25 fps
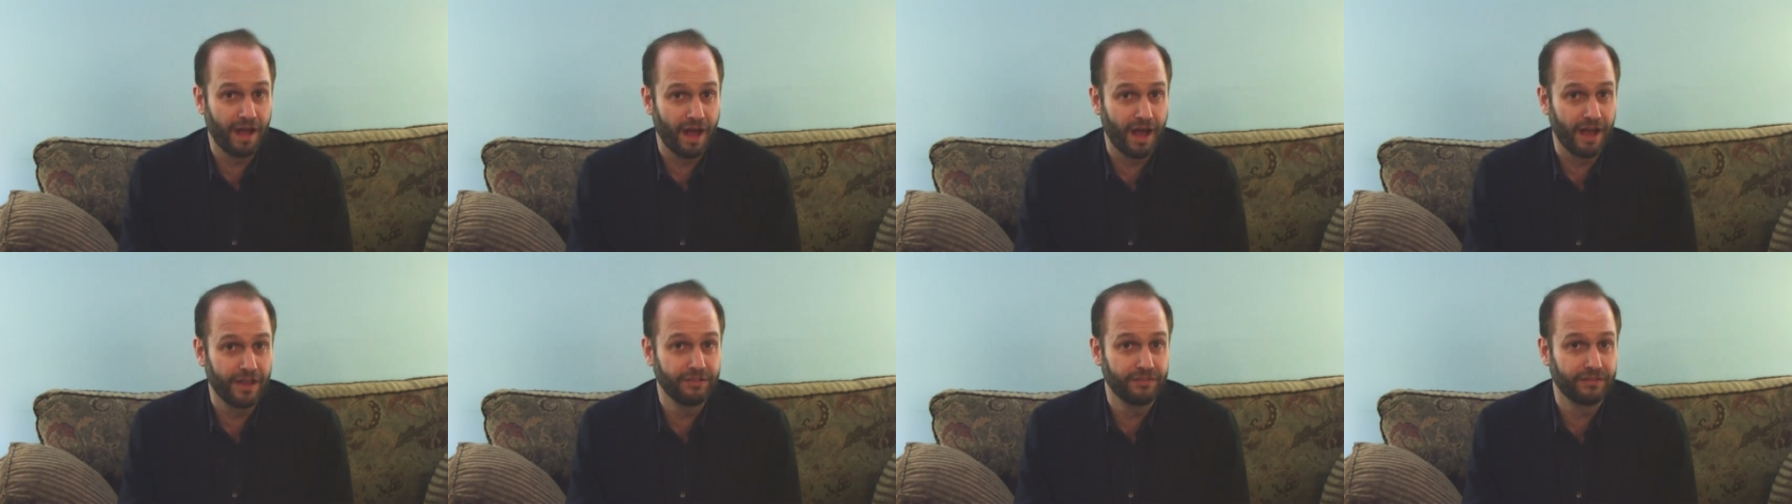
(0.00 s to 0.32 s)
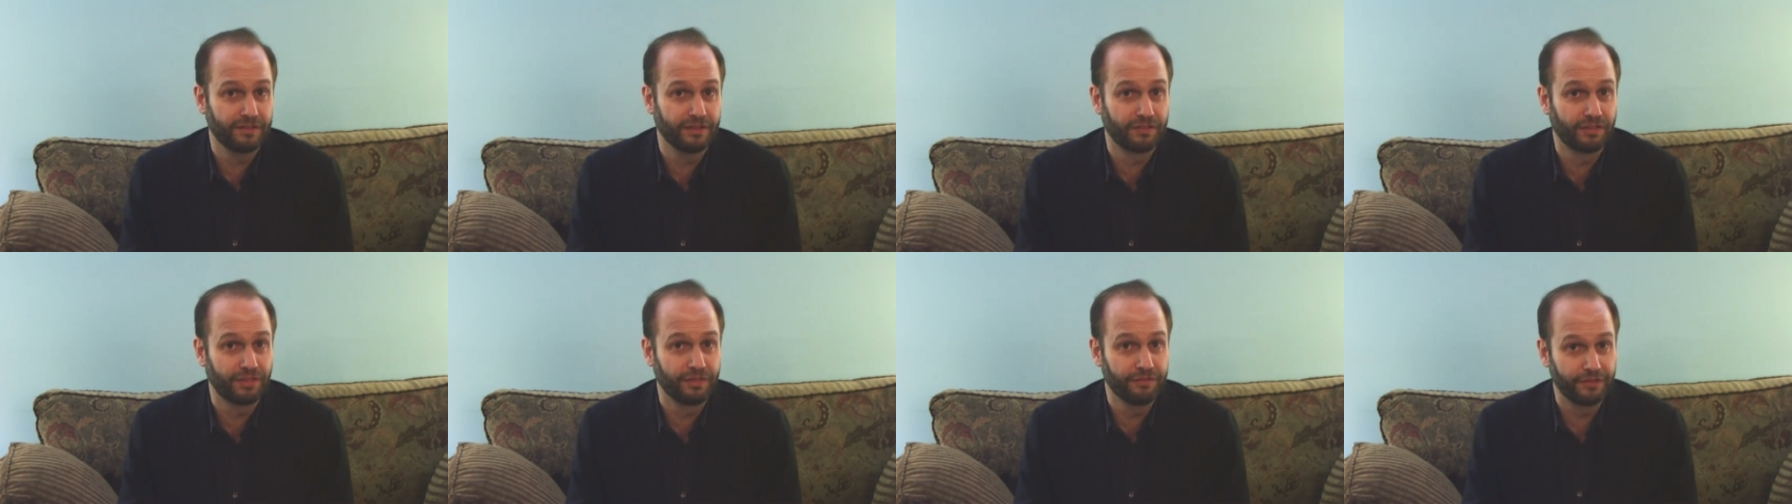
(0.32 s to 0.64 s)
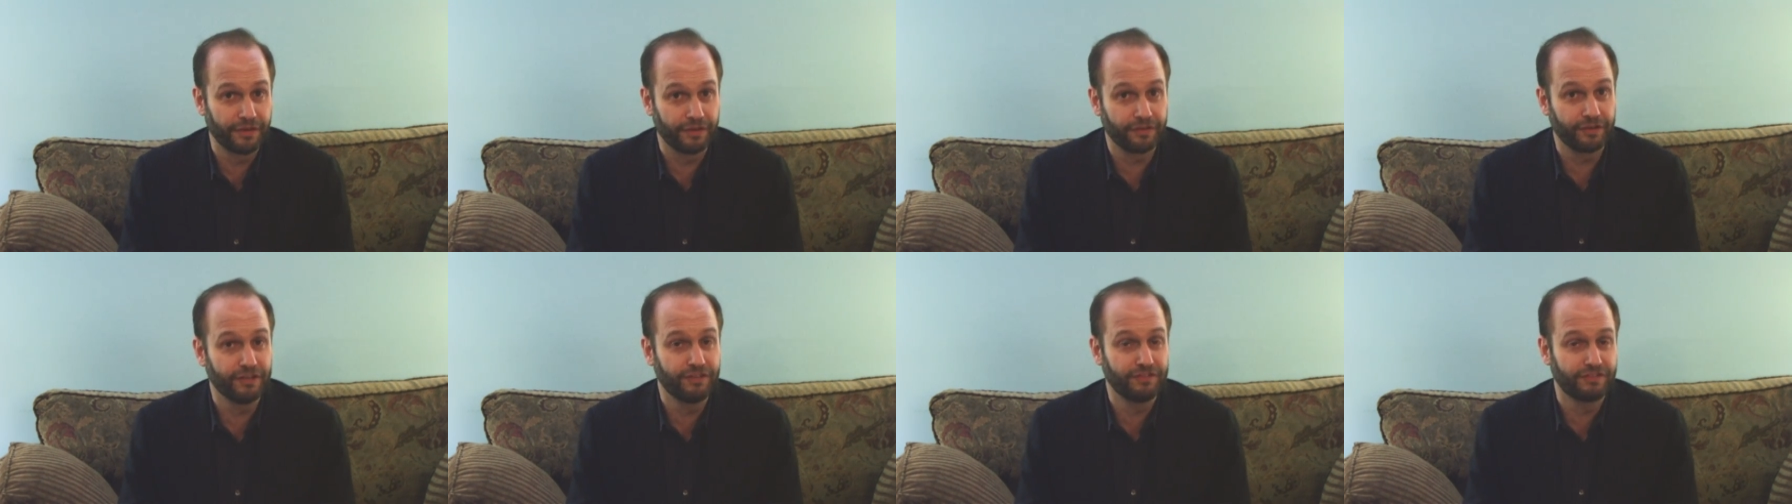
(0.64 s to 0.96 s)
Isaac the
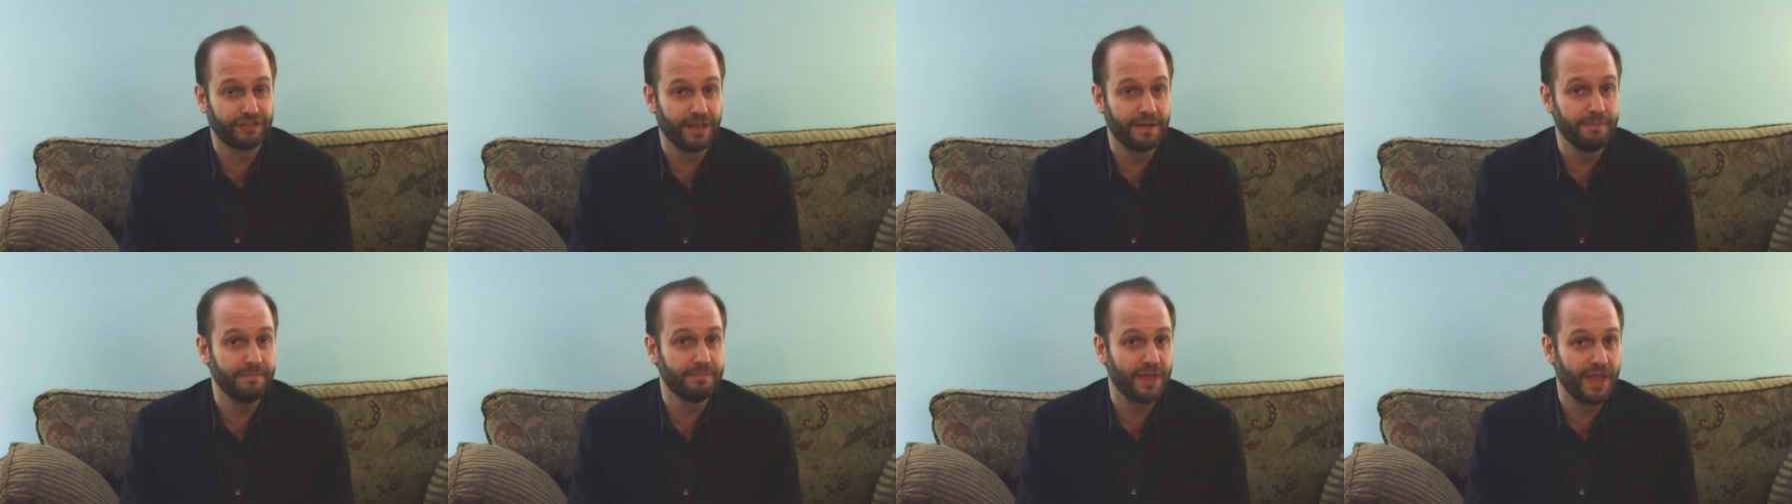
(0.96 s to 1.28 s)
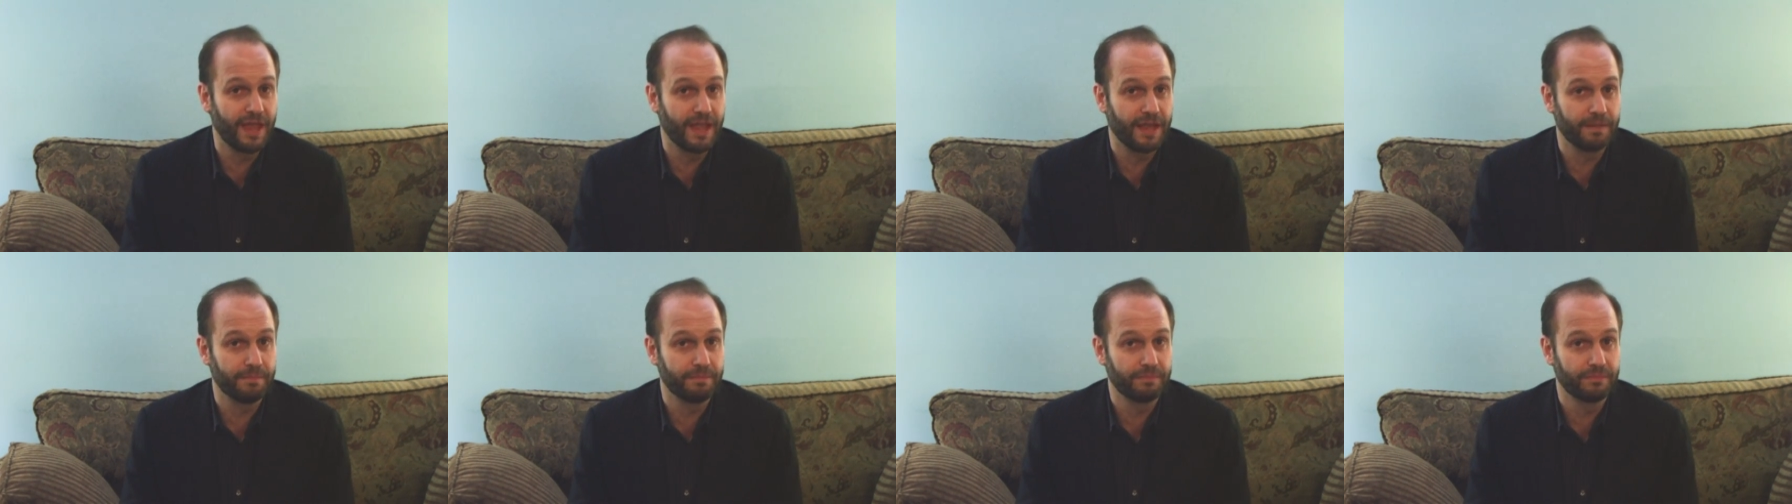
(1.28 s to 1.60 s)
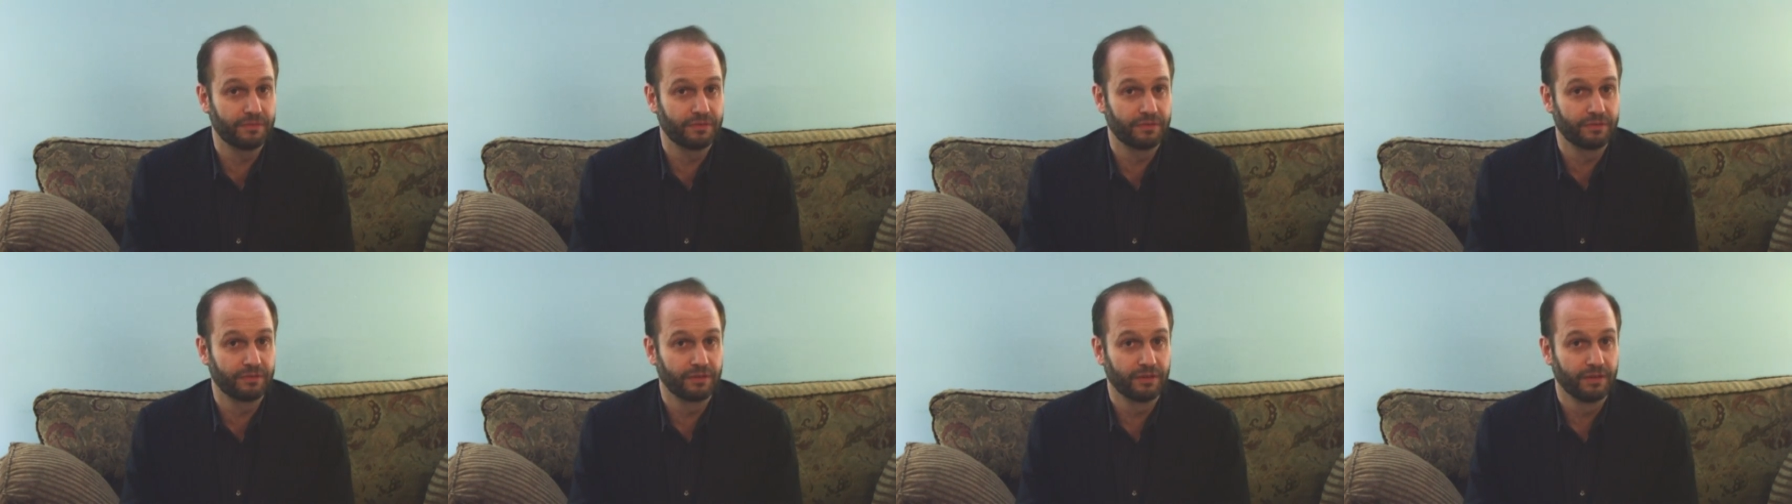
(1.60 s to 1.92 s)
very same
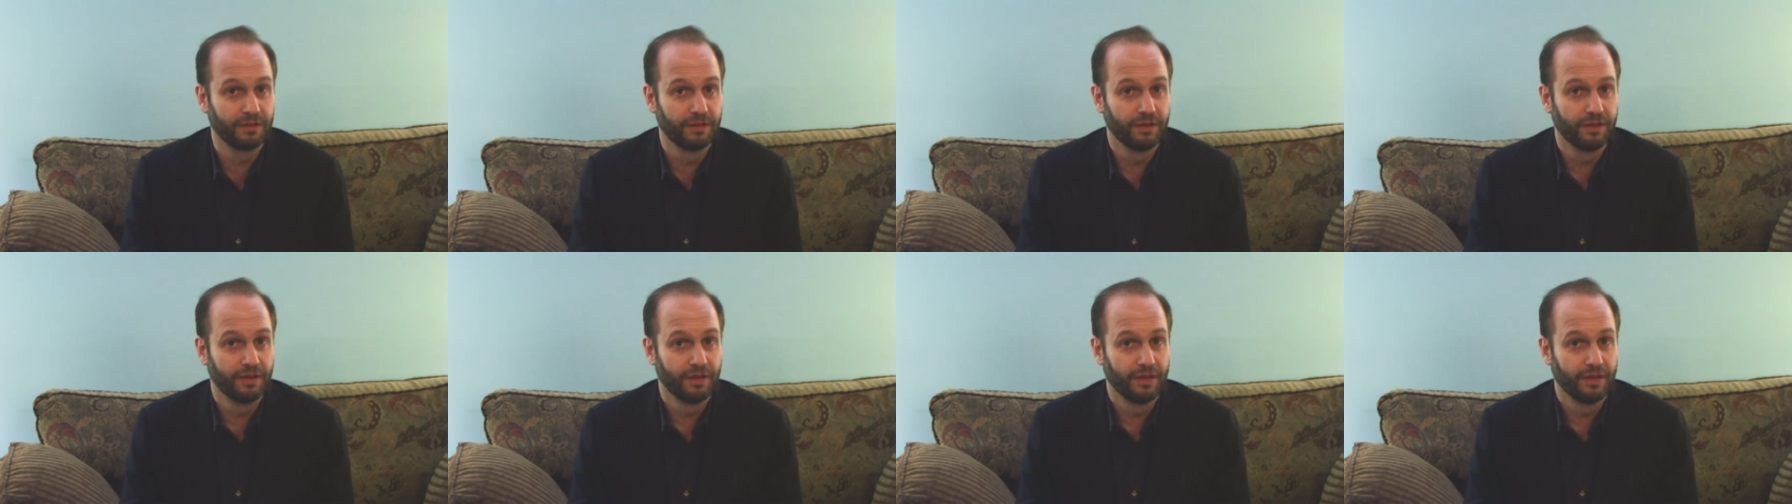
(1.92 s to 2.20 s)
names